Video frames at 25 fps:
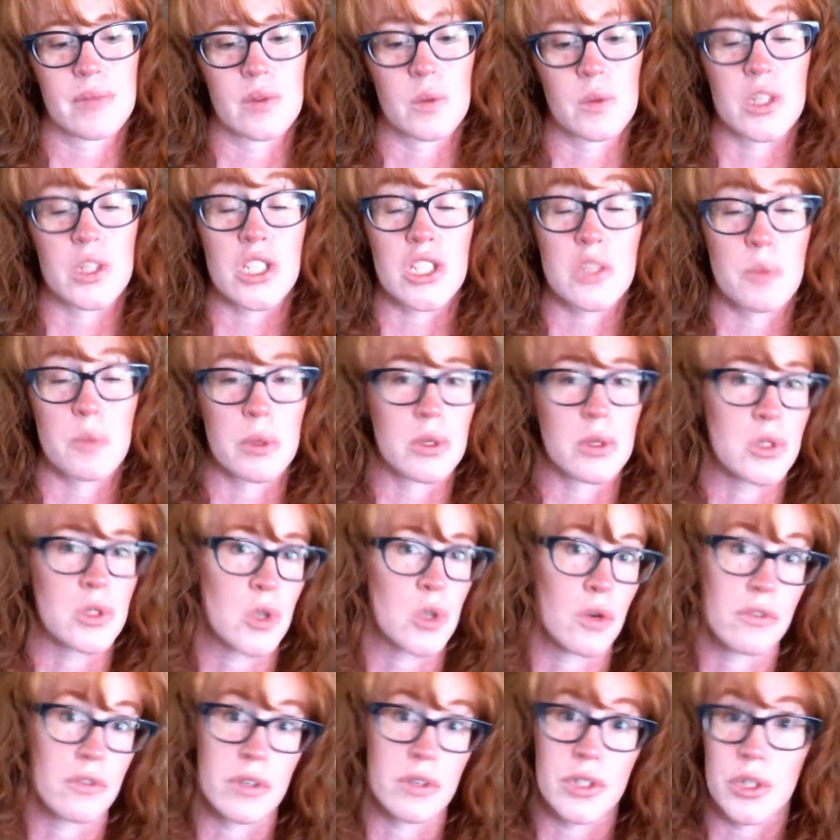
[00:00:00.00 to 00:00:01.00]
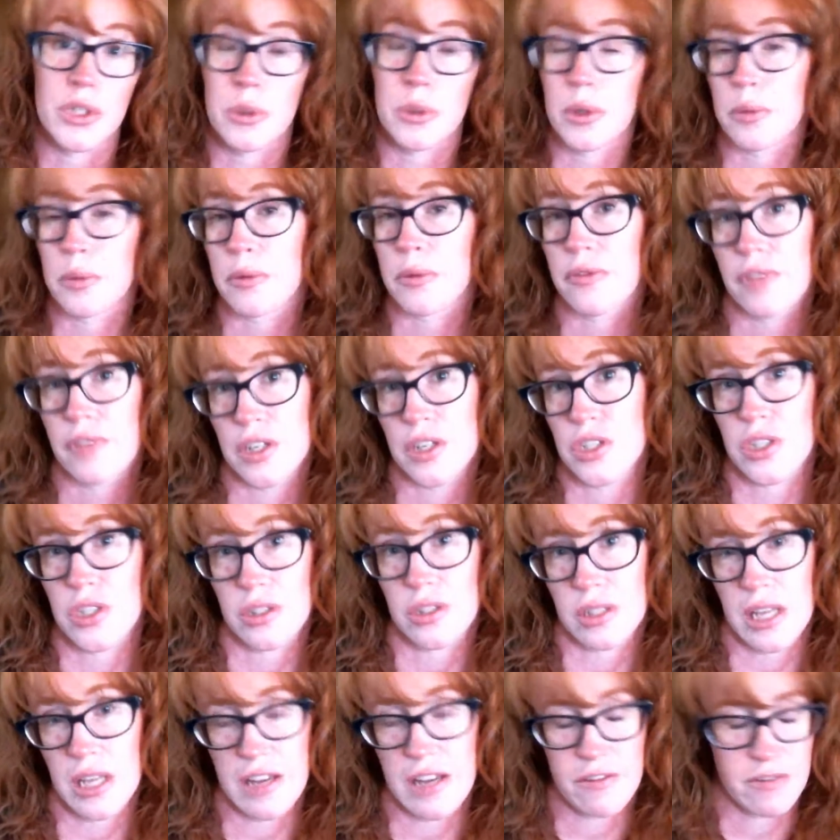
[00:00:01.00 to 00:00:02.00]
which spills over into her
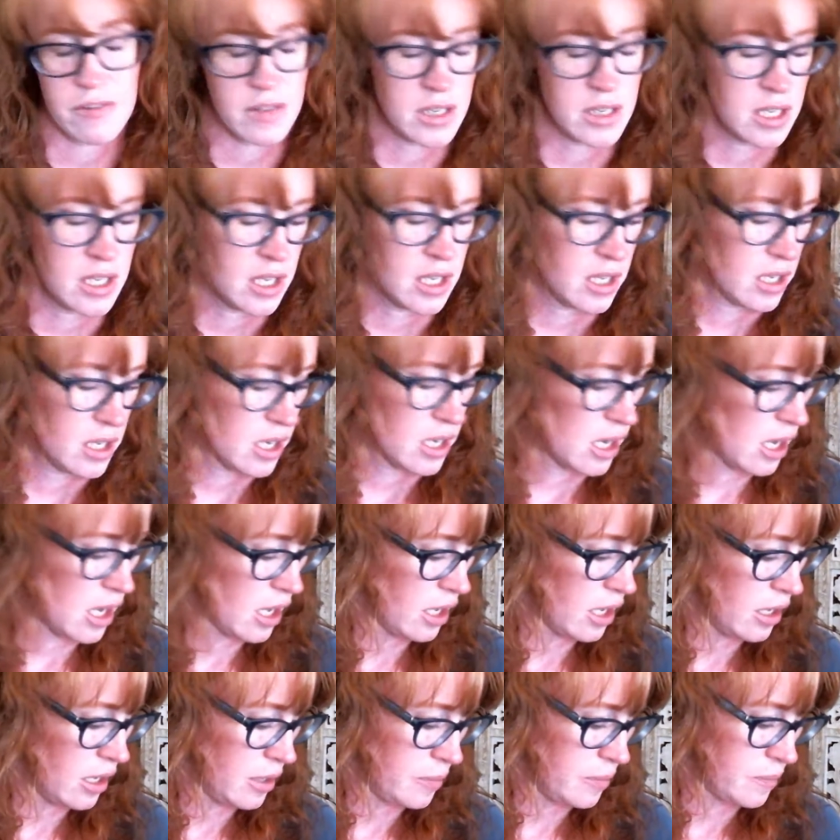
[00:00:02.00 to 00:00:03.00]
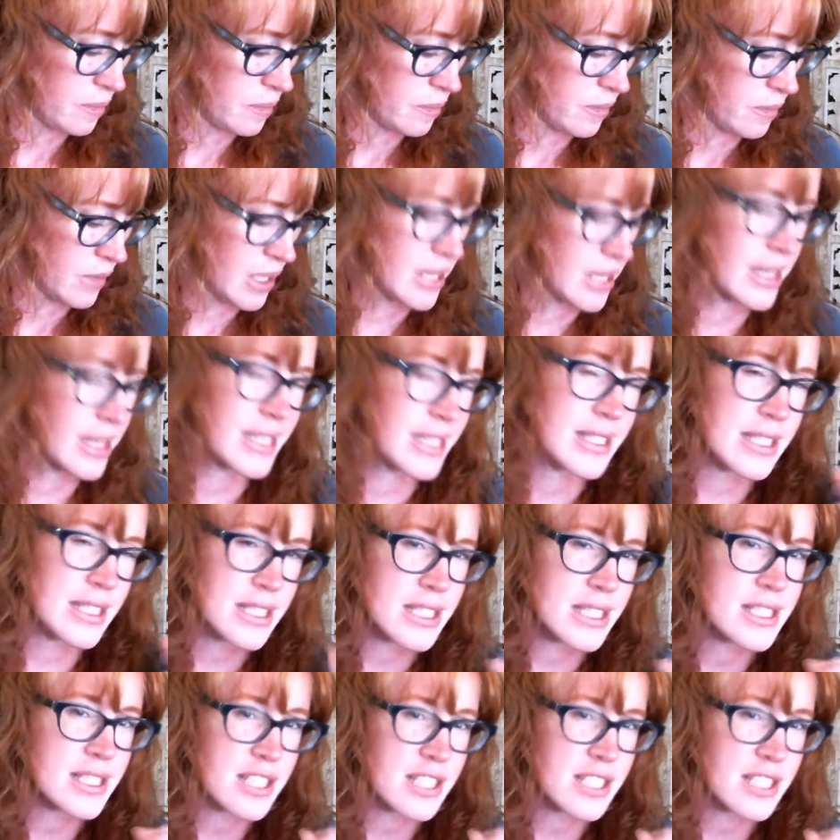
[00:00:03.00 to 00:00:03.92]
professional life. And this is the